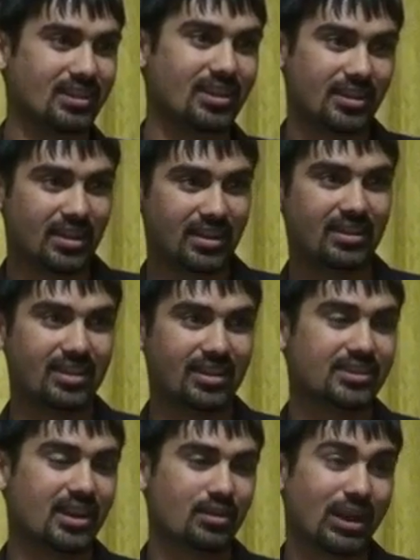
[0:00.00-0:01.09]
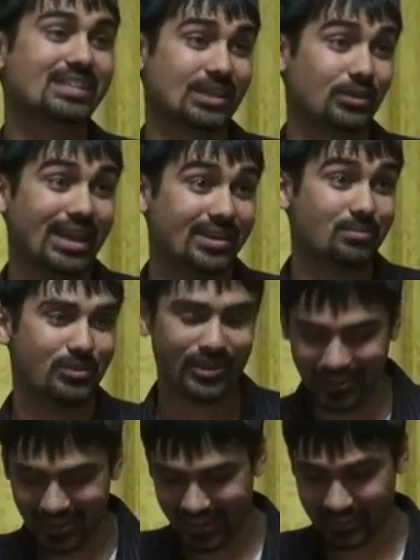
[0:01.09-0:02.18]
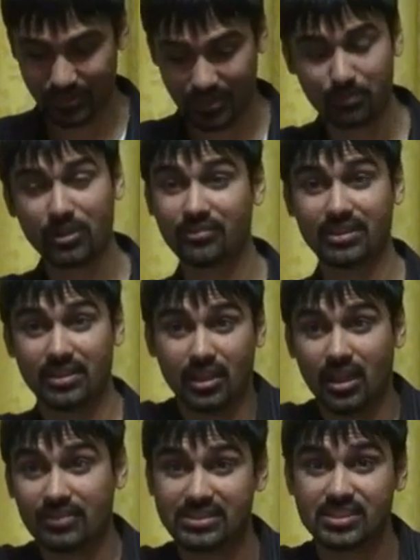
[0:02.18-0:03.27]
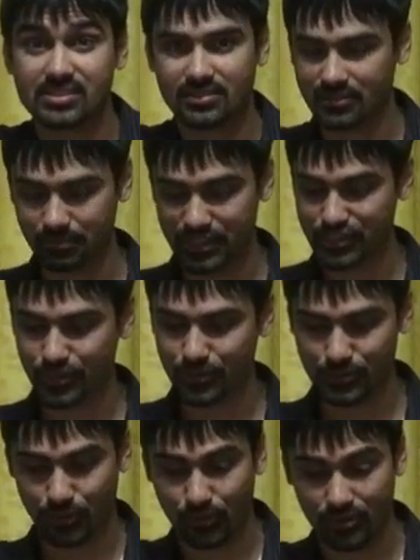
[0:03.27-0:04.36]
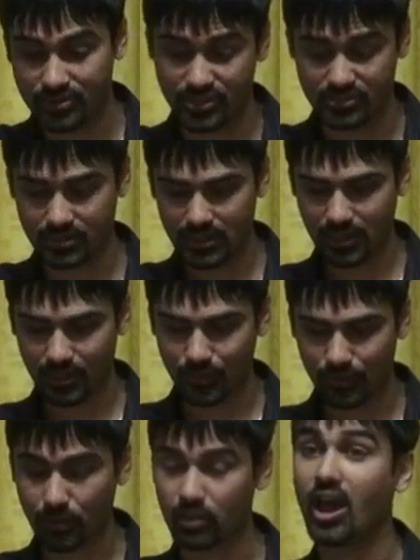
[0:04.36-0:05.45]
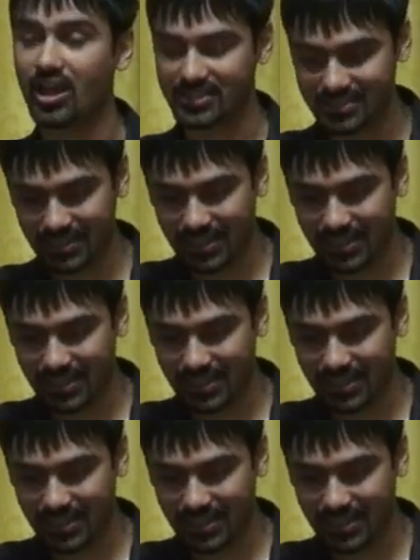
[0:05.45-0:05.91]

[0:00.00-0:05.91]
a, a, a reconcile that number. And so a number of, a lot of it's just misused or just, or, or lost.